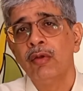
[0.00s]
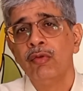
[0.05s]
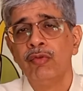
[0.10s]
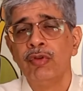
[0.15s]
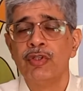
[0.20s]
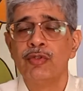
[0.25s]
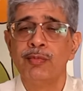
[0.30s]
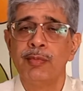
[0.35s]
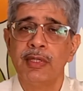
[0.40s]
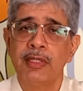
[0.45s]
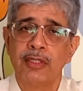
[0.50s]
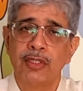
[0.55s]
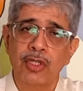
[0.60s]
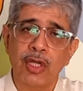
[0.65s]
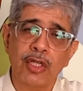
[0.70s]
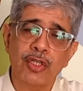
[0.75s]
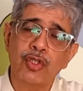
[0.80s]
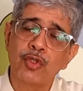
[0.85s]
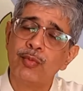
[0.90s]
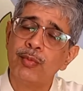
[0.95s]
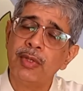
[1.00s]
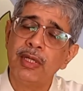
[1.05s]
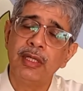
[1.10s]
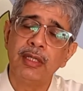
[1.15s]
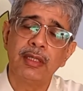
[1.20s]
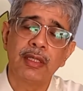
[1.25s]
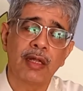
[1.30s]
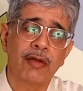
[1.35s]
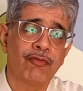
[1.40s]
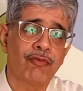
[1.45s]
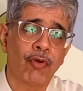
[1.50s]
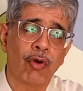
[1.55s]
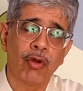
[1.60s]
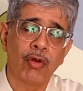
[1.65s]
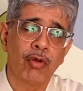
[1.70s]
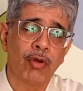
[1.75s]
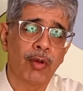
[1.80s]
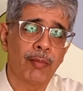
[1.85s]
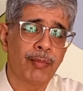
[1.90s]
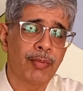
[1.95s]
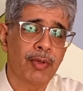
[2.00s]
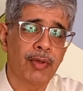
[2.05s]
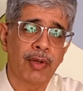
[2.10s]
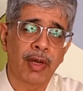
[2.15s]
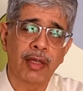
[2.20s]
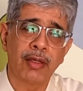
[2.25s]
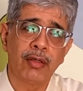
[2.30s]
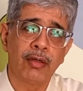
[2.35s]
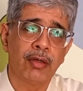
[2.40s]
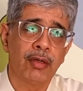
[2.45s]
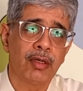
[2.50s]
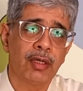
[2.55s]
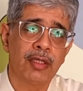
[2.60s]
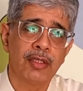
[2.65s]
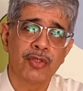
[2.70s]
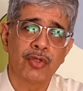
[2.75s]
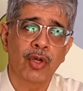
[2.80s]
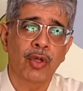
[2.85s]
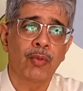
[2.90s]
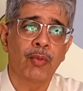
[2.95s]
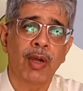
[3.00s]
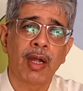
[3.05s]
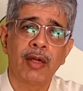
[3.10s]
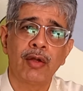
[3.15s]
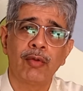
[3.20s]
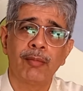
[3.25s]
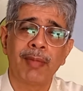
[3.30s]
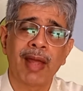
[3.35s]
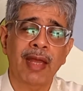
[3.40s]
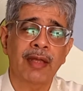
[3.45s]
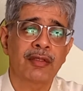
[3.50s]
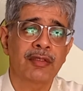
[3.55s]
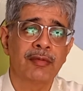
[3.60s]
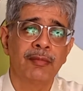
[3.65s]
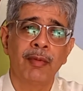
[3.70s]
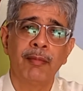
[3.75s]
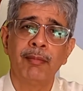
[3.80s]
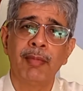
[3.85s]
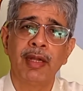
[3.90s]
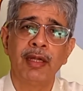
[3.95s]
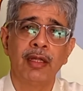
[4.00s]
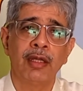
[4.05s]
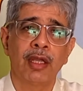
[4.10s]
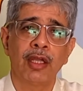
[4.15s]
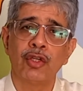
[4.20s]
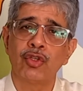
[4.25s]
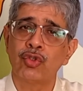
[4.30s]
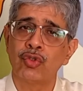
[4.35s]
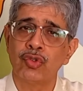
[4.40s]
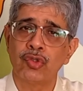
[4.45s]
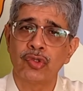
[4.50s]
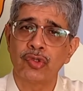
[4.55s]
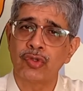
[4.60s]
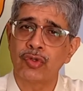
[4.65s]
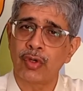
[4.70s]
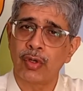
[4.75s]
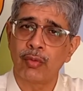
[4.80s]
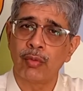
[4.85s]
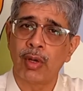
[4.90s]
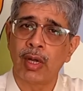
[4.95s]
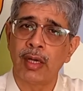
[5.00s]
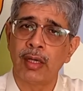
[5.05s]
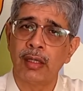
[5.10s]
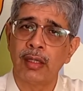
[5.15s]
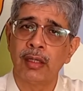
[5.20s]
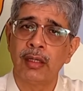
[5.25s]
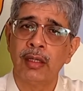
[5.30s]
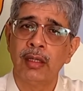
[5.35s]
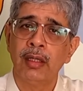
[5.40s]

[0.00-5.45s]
which may just mean that follow-up regularly is required or maximum medications is required.